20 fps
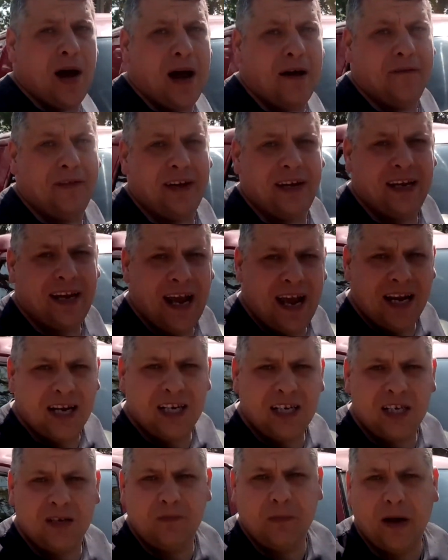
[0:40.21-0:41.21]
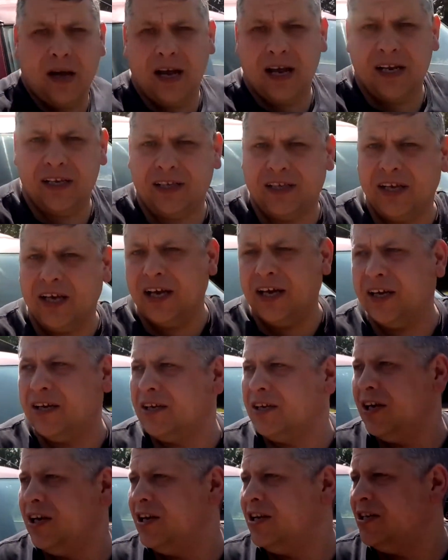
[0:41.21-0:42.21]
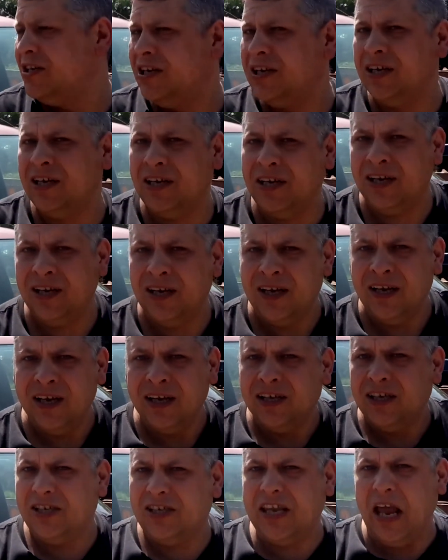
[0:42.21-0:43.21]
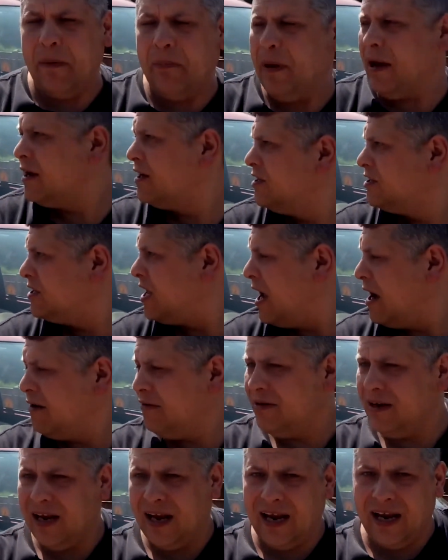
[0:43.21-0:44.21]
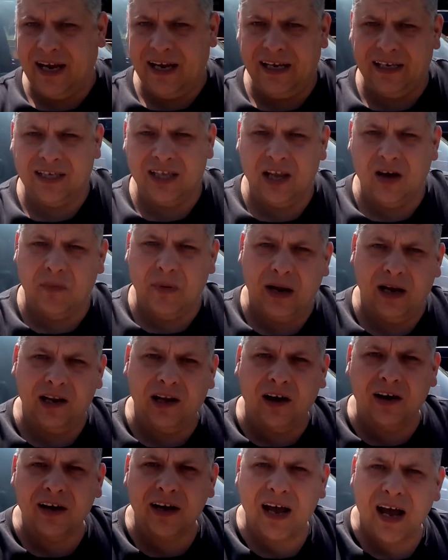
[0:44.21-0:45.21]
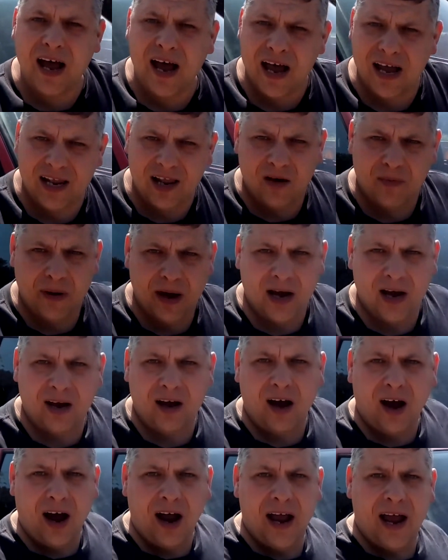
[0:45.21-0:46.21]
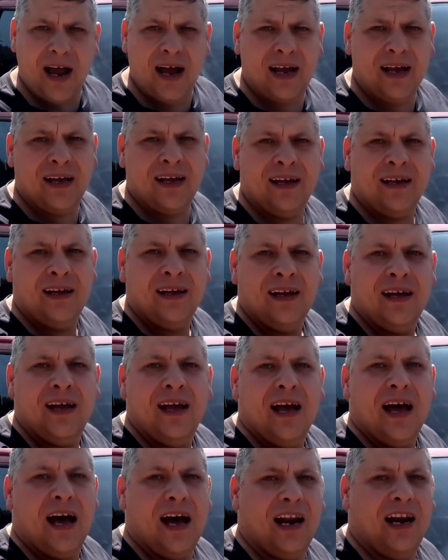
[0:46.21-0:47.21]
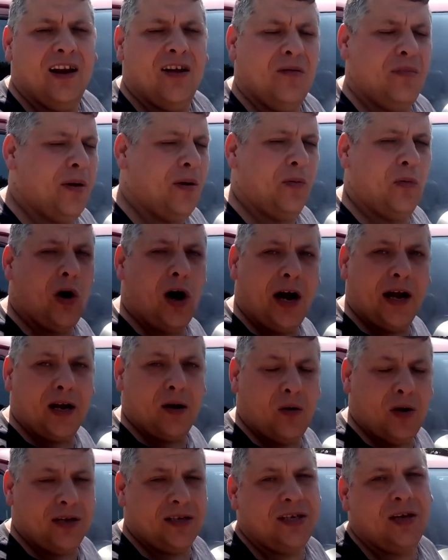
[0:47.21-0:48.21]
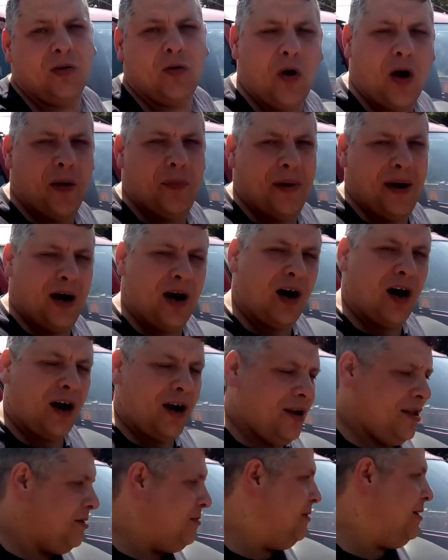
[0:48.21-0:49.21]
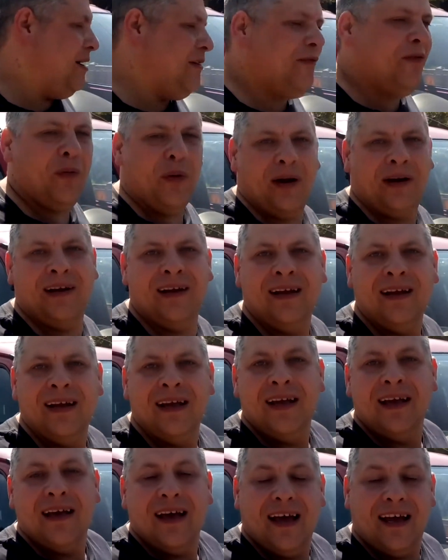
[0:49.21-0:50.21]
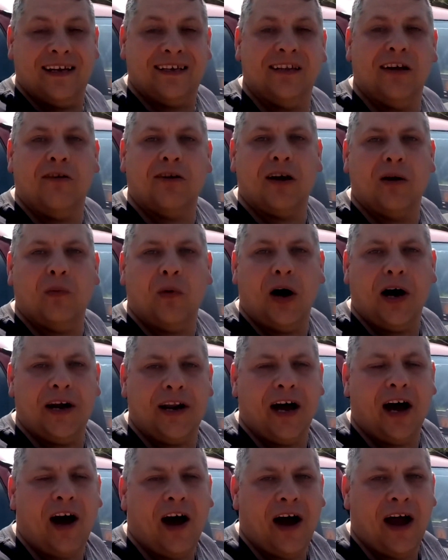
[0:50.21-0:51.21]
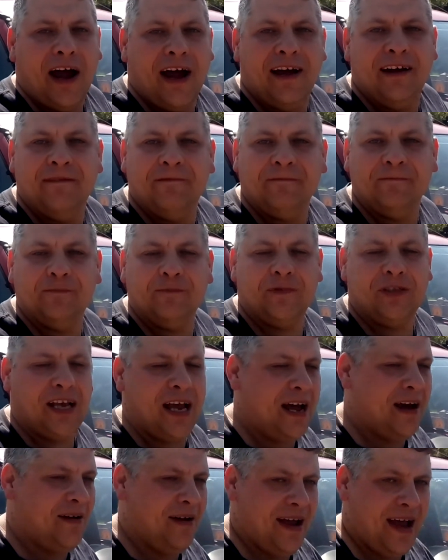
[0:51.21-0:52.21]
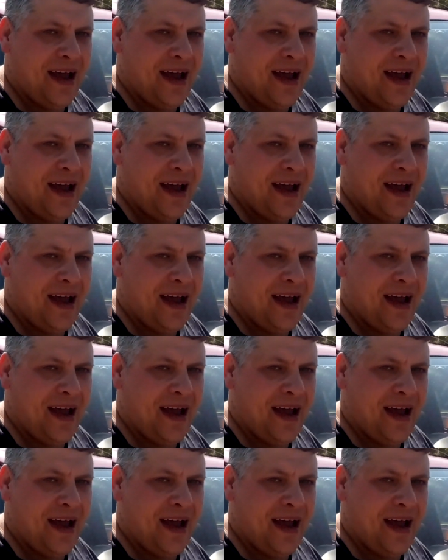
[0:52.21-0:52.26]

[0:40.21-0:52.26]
have in the end, but it's a good stepping stone. It is a little bit longer, a little bit higher, and a little bit wider. Well, it's quite a bit higher than the other one. It's longer, wider, higher. So